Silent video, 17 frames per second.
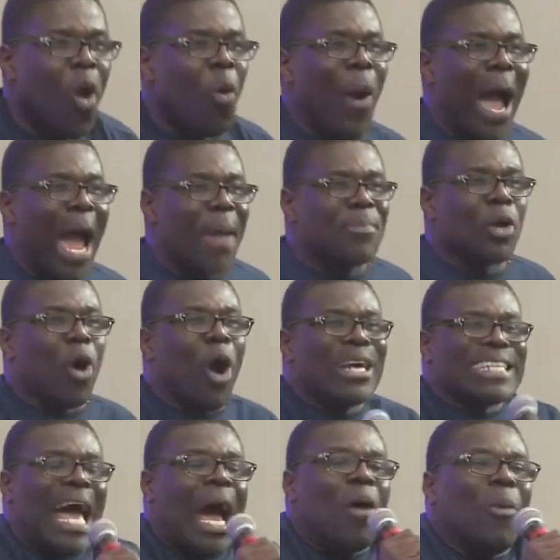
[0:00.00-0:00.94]
Why?
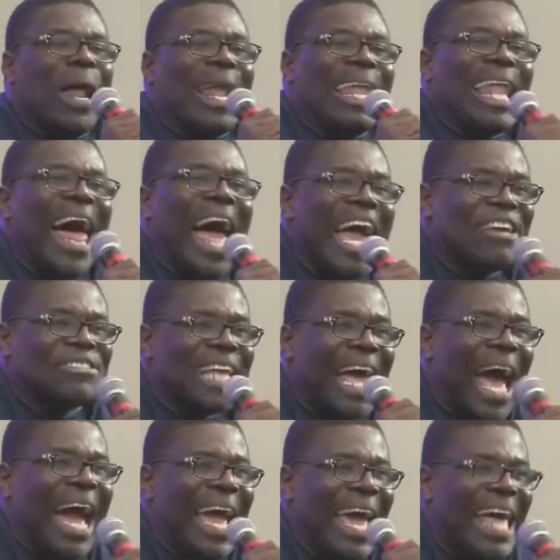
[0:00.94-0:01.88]
Because our lives
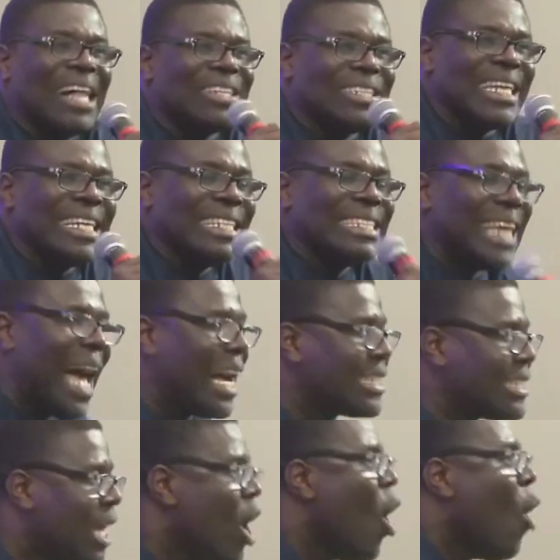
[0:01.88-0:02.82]
are held
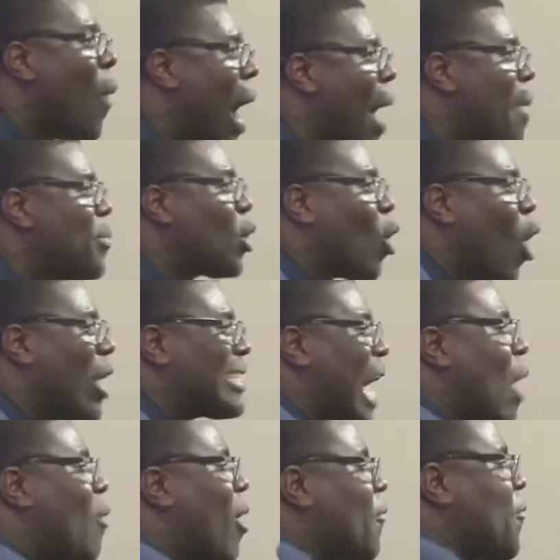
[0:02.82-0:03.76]
intact. Why? Because
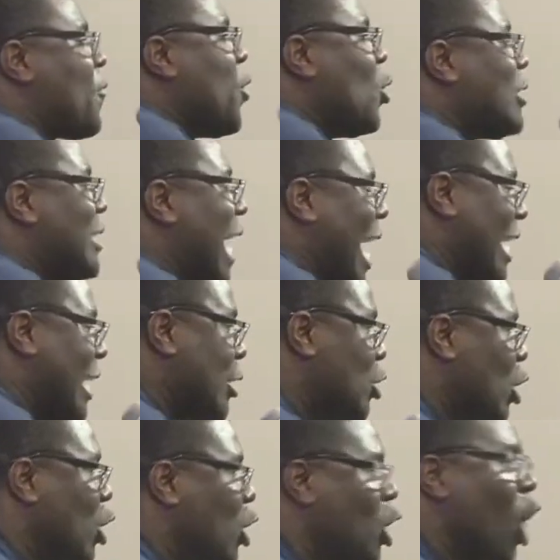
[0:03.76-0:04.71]
our future is
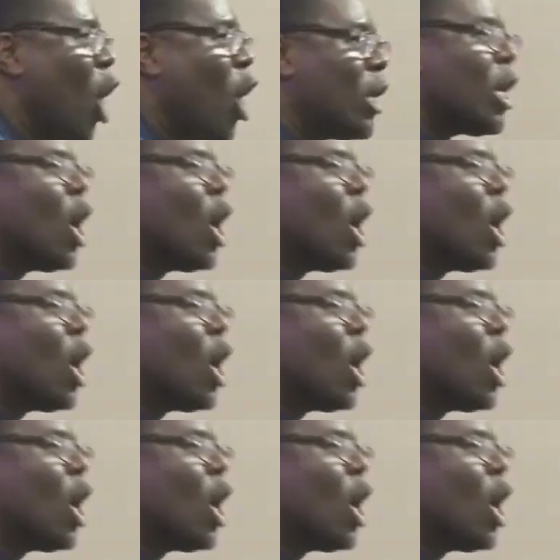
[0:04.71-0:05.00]
secured.